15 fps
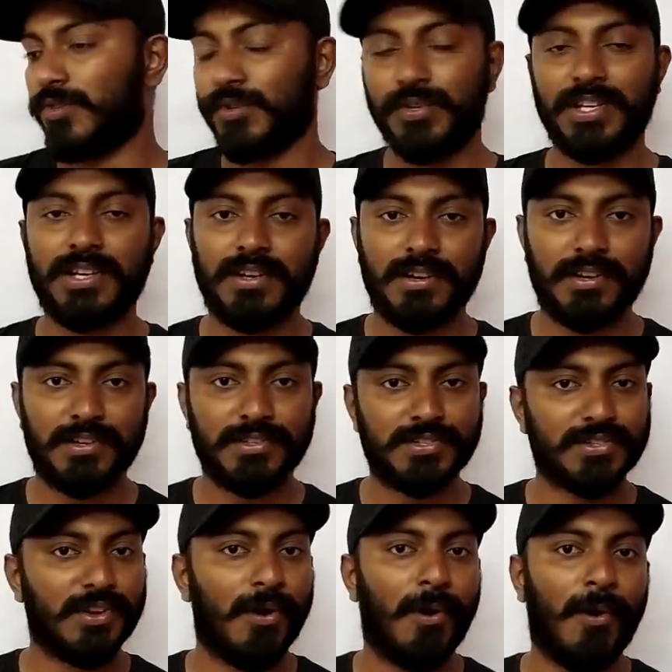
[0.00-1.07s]

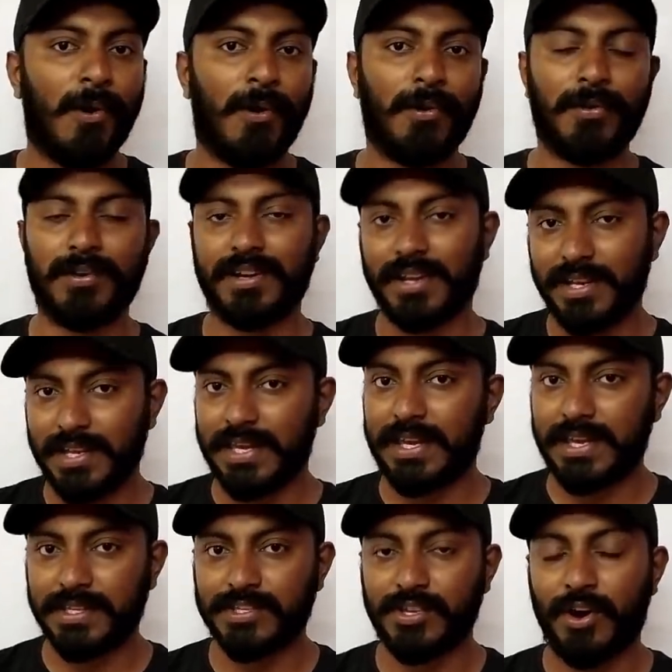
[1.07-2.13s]
juniors or
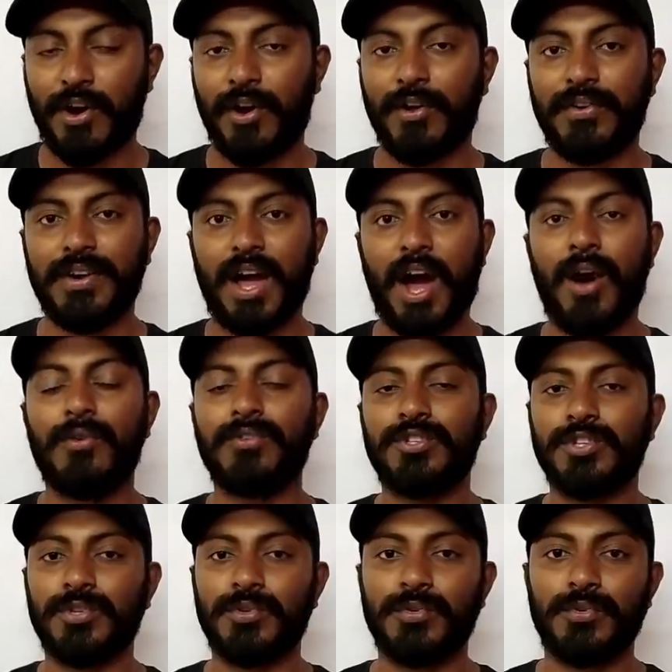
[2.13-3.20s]
colleagues on how
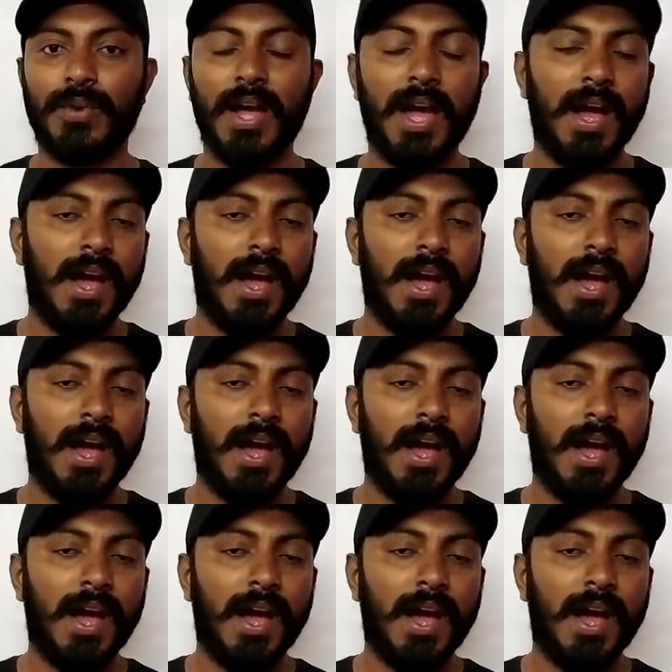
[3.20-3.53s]
to